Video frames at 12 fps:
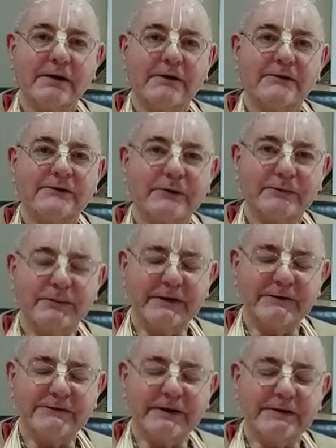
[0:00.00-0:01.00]
So
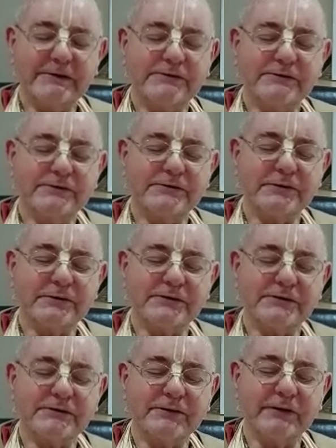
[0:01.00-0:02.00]
please take these
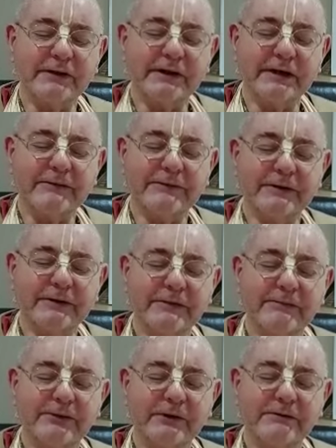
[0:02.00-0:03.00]
instructions very carefully.
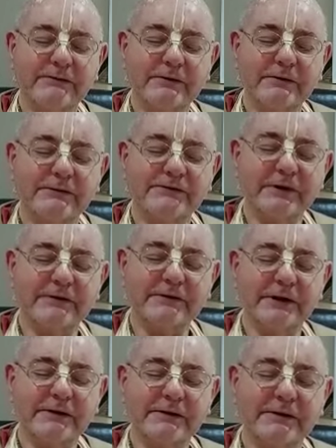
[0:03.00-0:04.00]
Pray to Lord
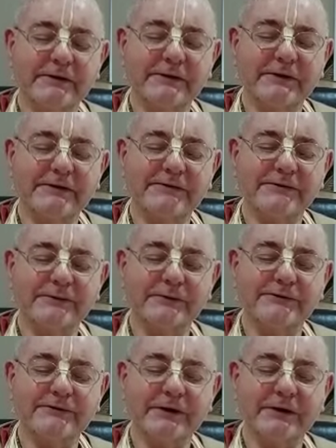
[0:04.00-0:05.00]
Chaitanya that these
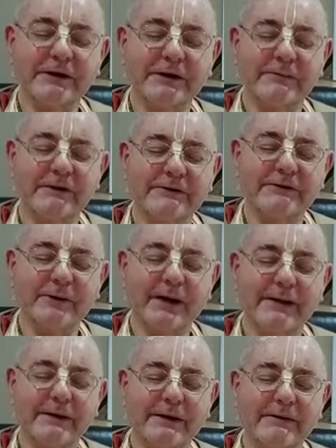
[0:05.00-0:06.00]
thoughts can come into
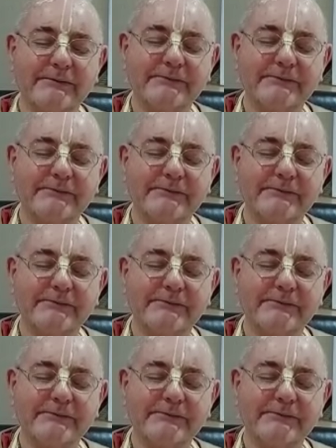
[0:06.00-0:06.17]
our